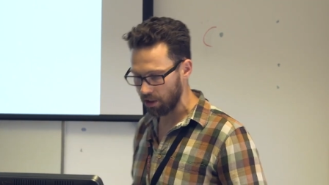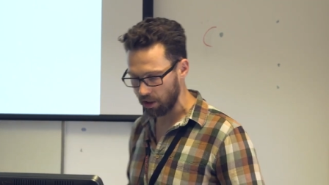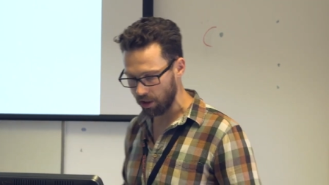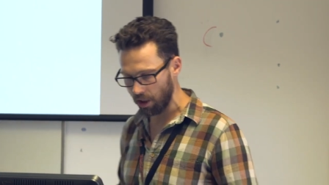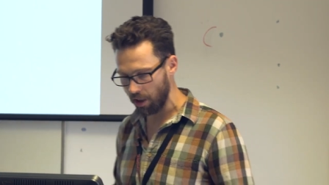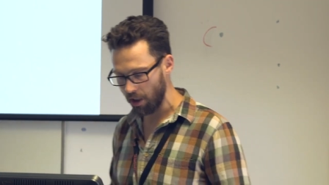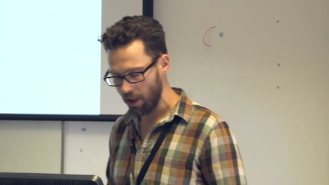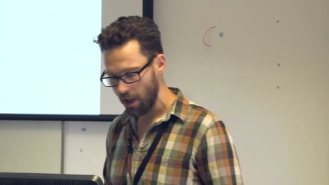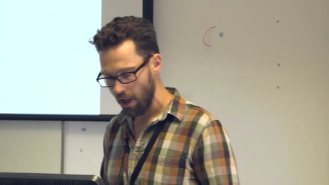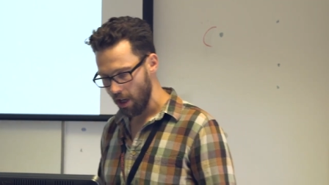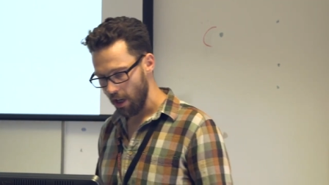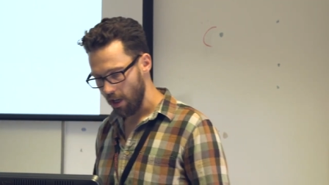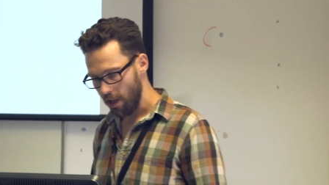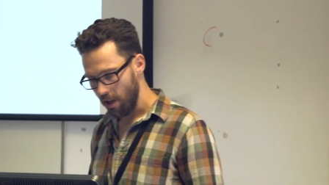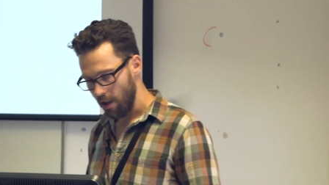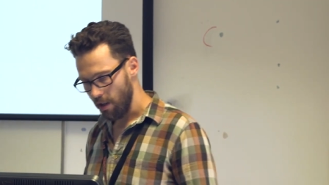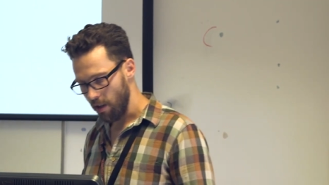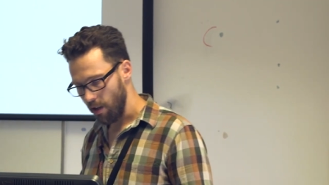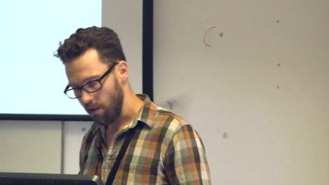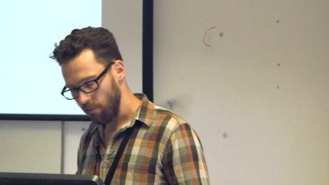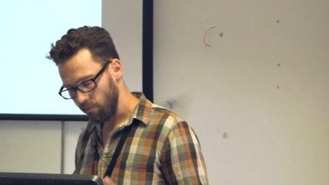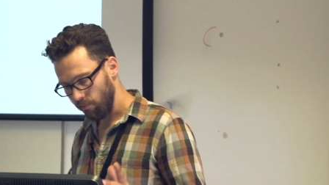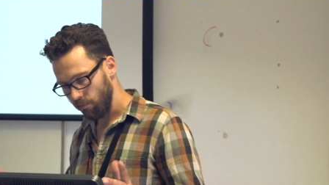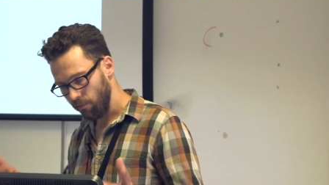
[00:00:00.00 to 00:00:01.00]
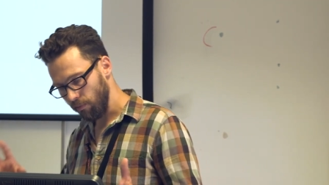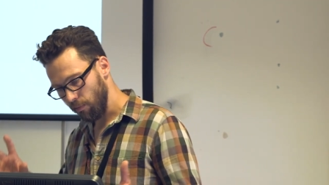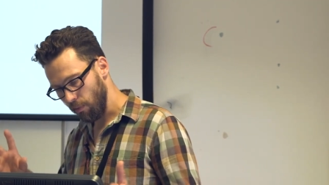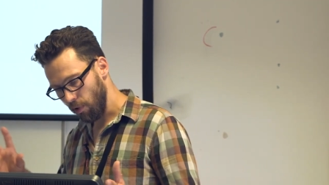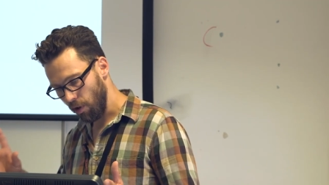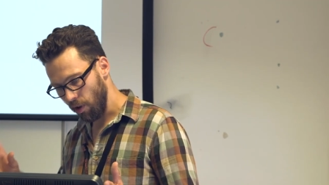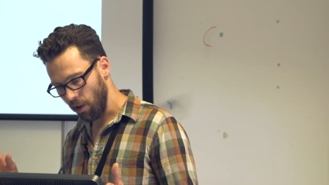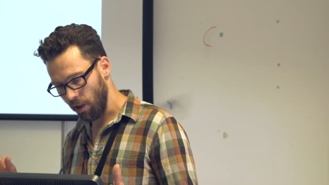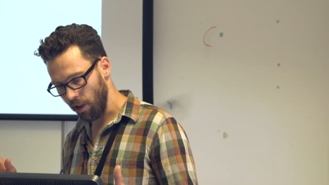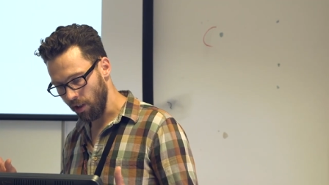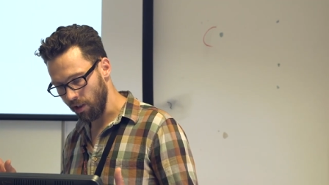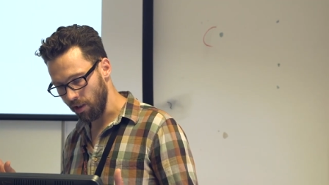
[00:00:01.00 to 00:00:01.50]
So,
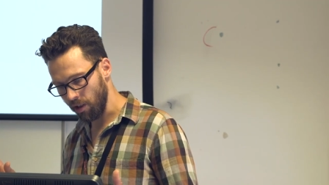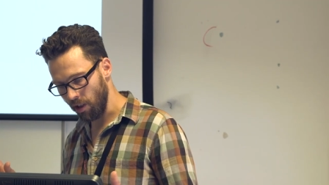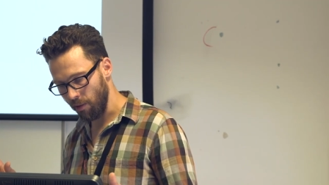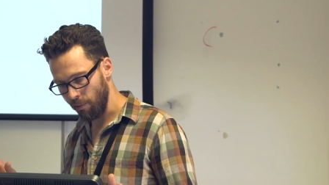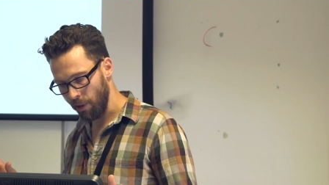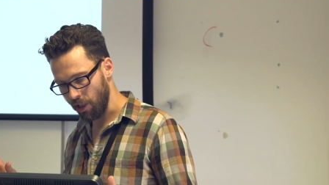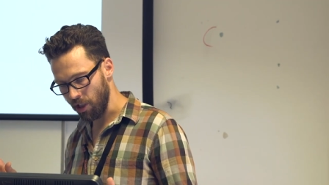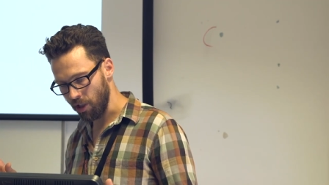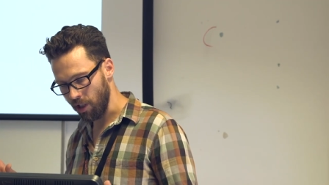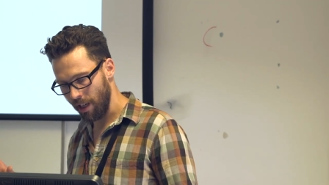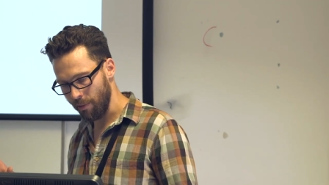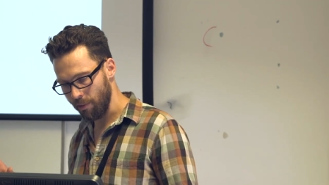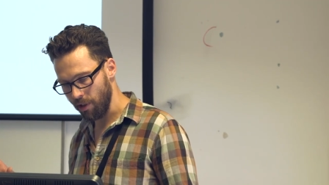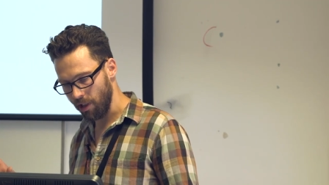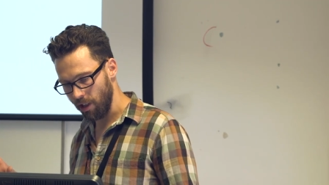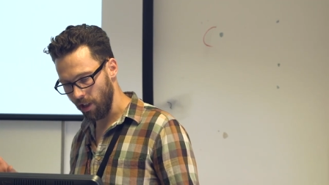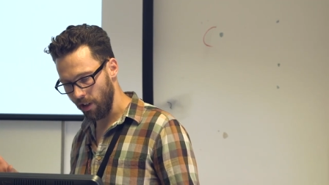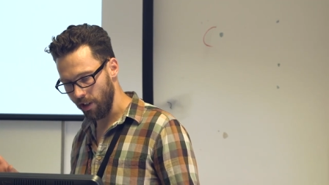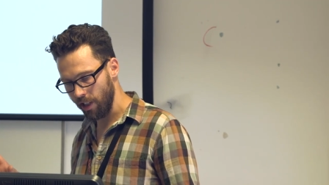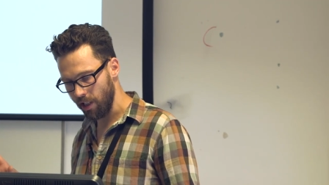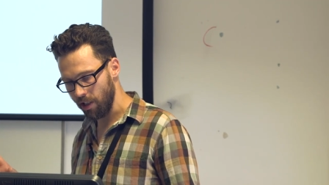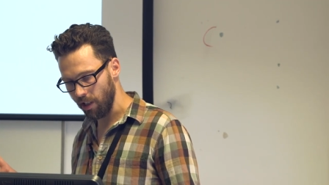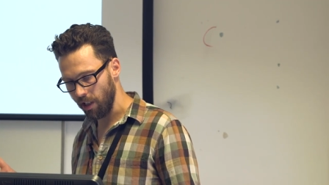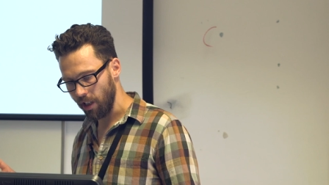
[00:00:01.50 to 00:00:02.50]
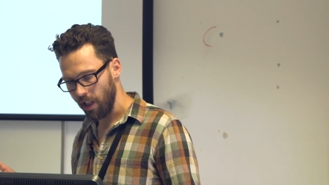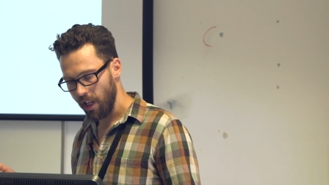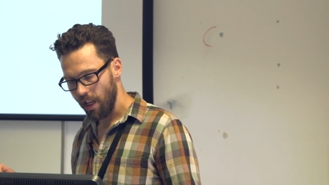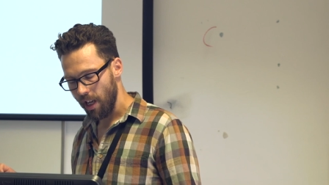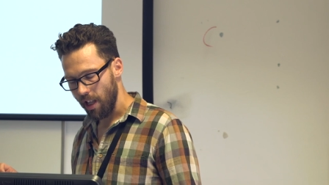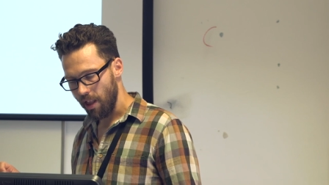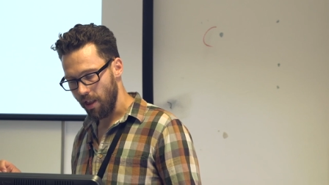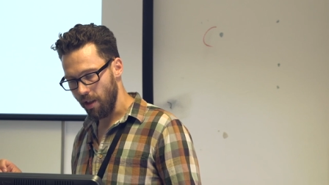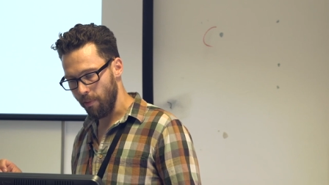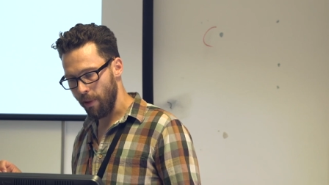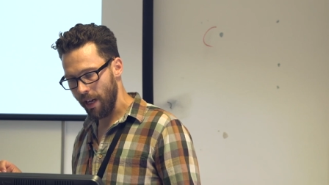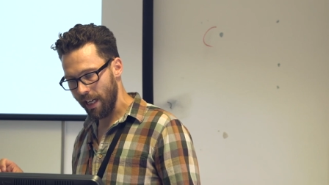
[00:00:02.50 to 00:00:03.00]
although there's not much time to go into it,
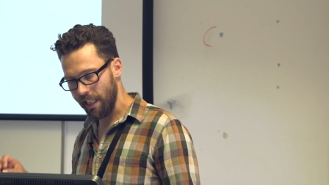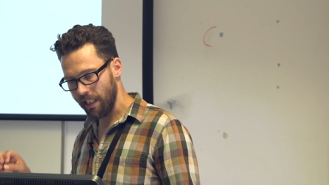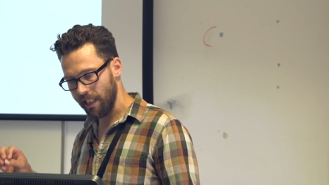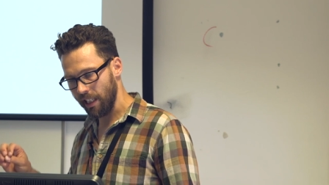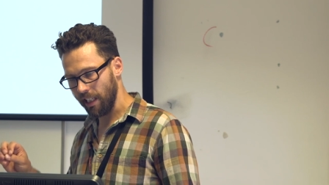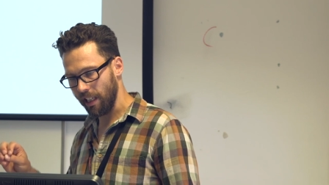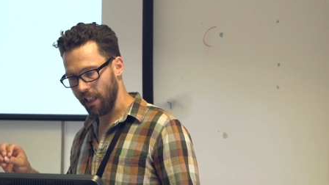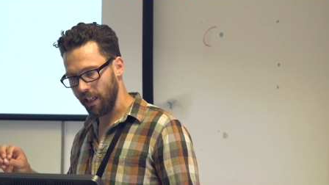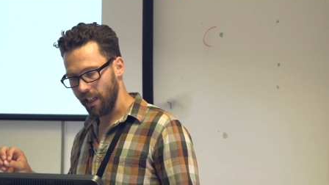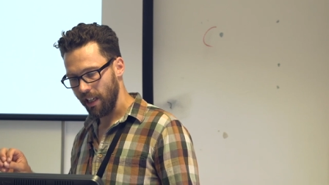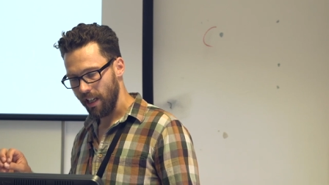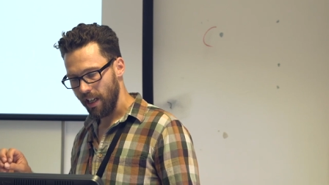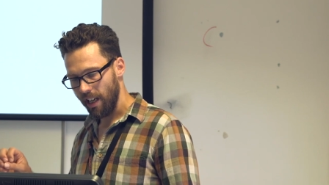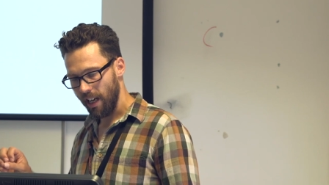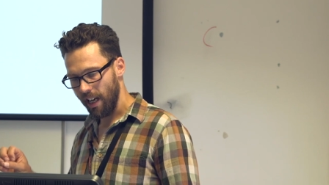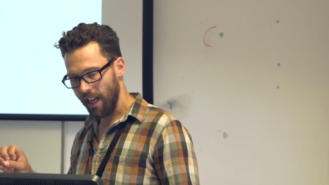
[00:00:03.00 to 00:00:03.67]
the basic